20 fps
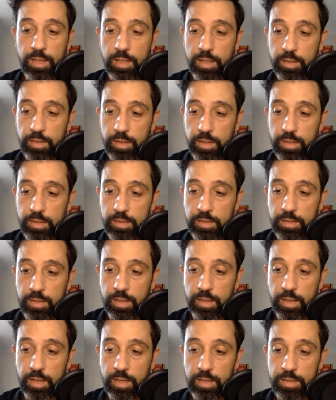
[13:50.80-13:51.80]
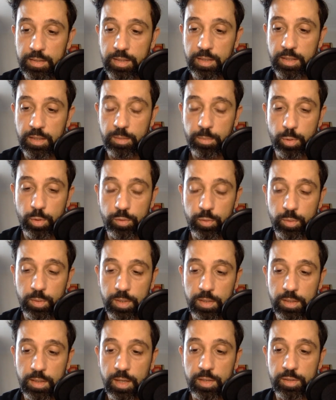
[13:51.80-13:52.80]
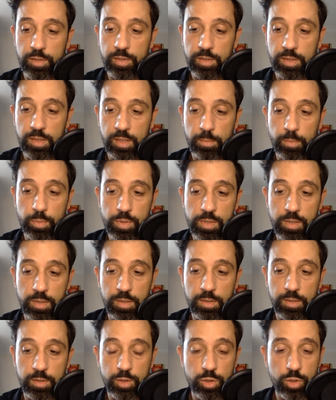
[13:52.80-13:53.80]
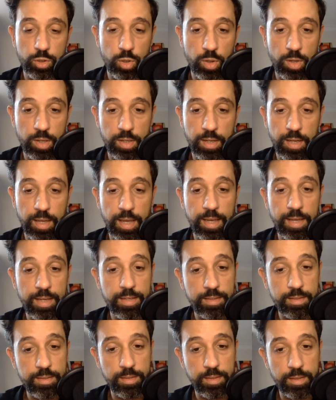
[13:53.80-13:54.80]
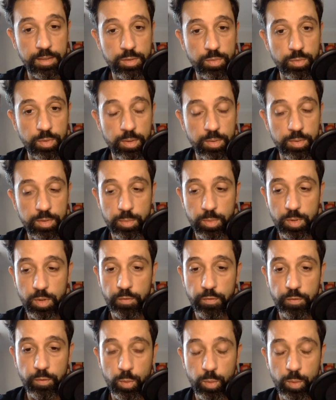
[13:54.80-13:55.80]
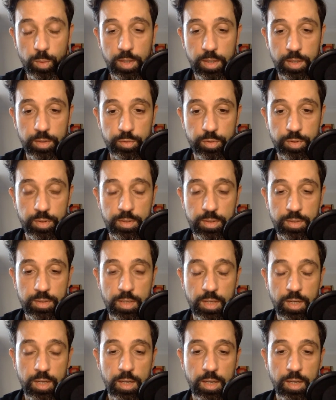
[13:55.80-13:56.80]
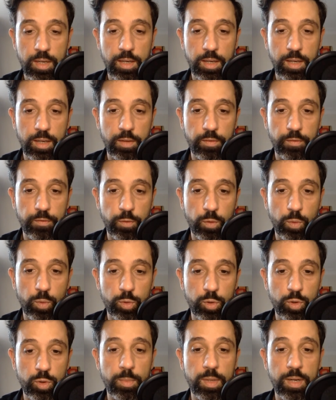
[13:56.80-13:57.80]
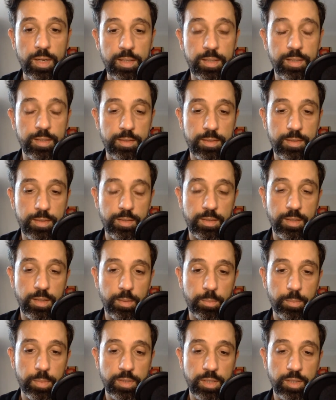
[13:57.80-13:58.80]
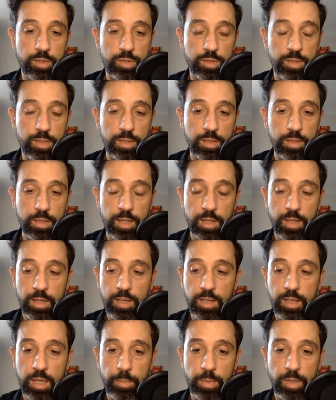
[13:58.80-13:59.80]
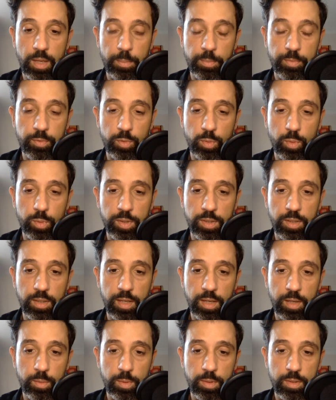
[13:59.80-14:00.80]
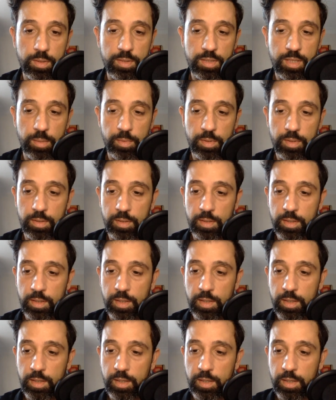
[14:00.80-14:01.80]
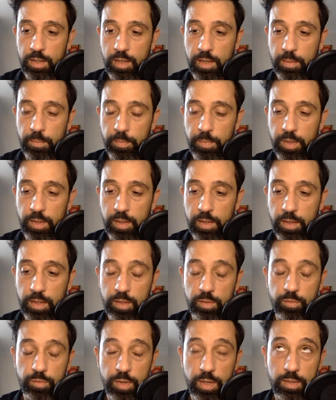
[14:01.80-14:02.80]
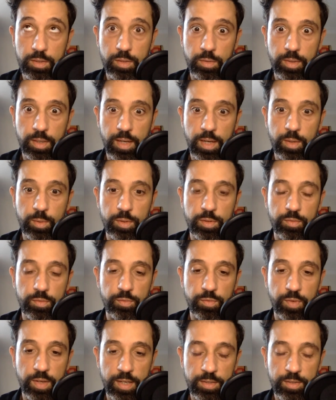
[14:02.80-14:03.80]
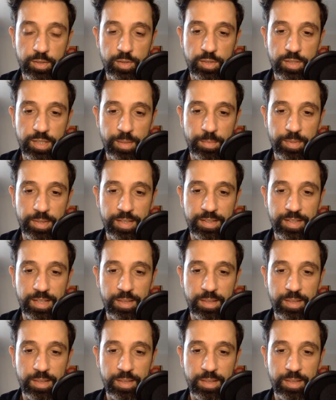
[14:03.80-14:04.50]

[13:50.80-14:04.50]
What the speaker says: They are seeking approval in Argentina, Brazil, China and Israel. So we've got 4 countries, 4 new markets potentially coming up for the aqua salmon, AquaAdvantage salmon that they